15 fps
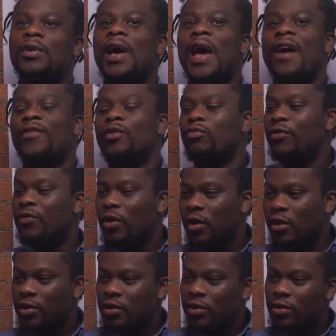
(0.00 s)
have it
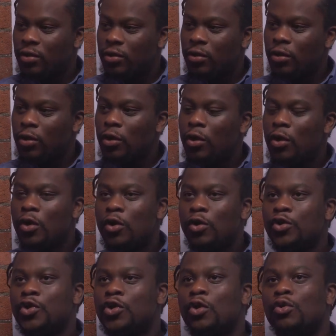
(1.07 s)
reversed.
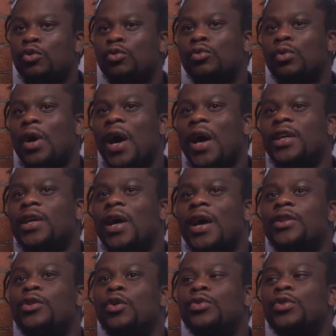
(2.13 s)
So
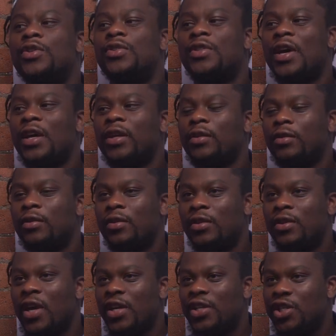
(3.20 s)
I noticed that
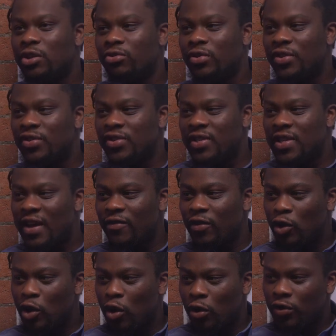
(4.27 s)
Nigerians
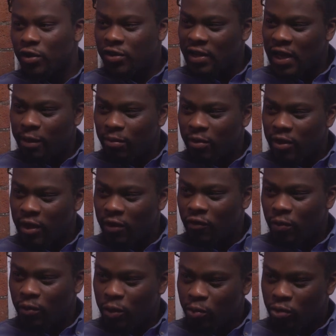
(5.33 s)
never got the same thing
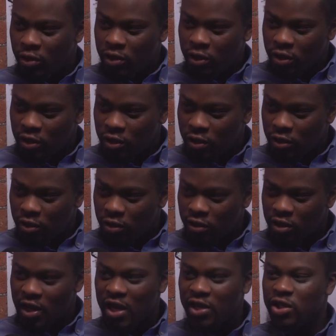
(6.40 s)
from the British.
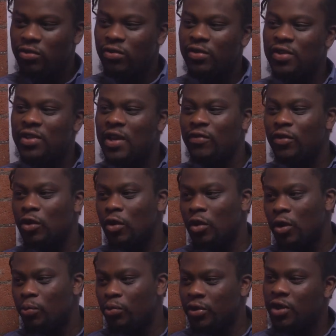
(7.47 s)
Nigerians never
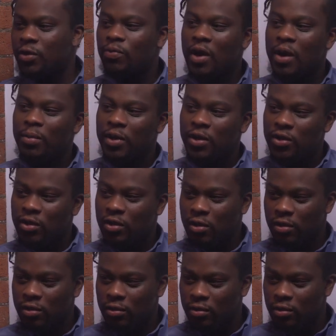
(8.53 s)
got a British prime
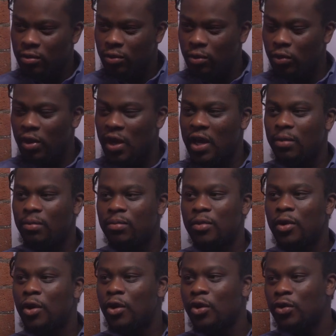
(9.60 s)
minister who came
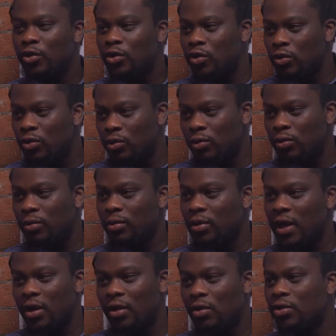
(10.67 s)
to
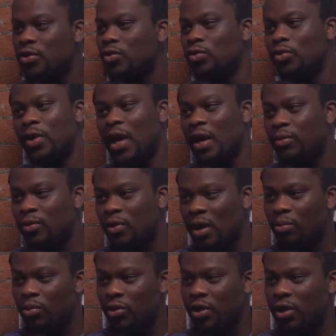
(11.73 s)
Lagos or who came to
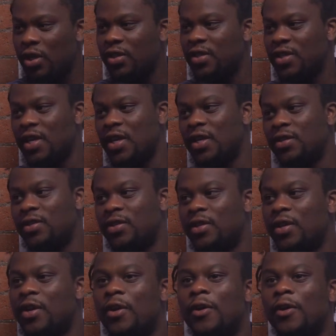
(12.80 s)
Abuja and says,